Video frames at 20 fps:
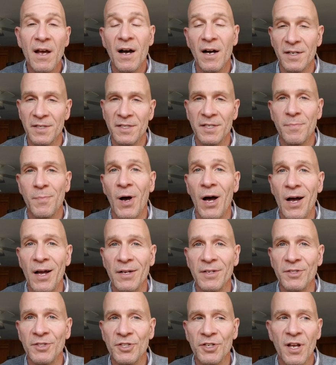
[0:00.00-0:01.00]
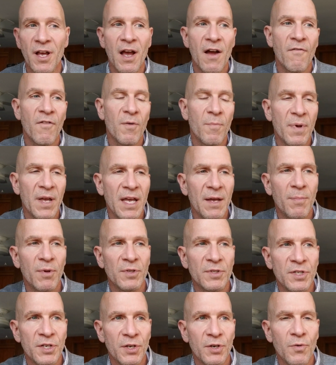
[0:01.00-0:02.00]
a sponge for people
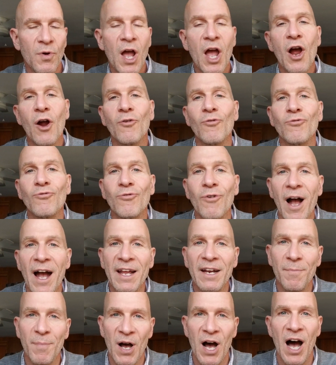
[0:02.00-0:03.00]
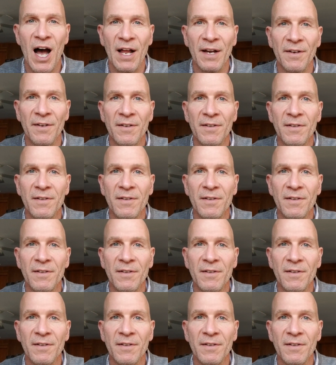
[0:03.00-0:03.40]
to write upon.